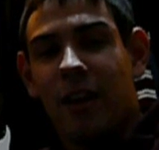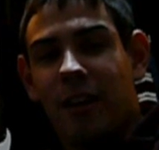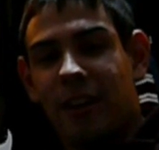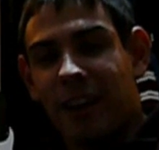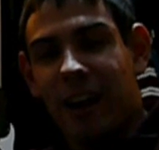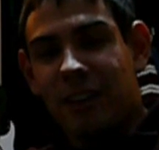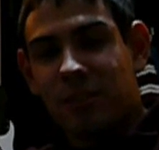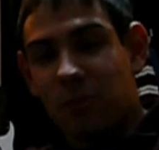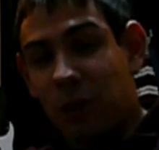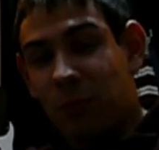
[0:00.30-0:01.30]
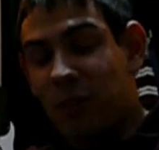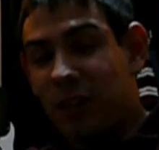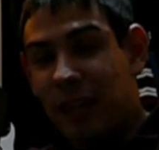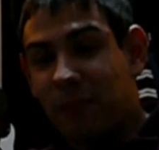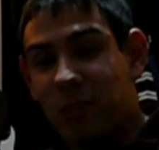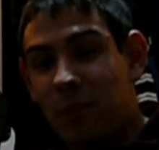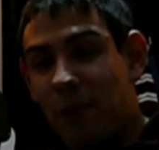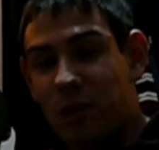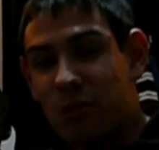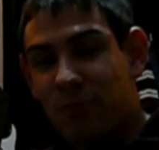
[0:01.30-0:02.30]
Hey guys, welcome to the AMD
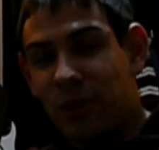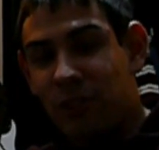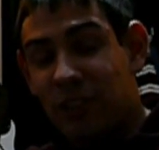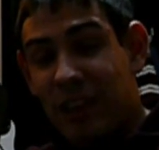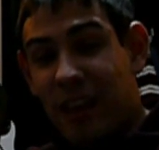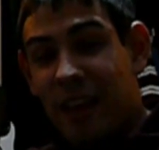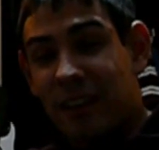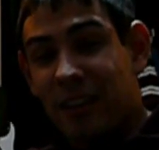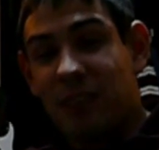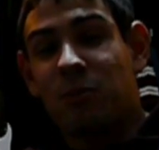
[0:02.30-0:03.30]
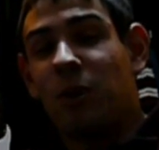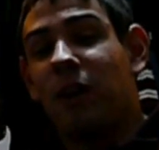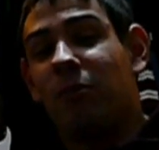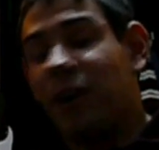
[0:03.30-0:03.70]
budget build, and guess what?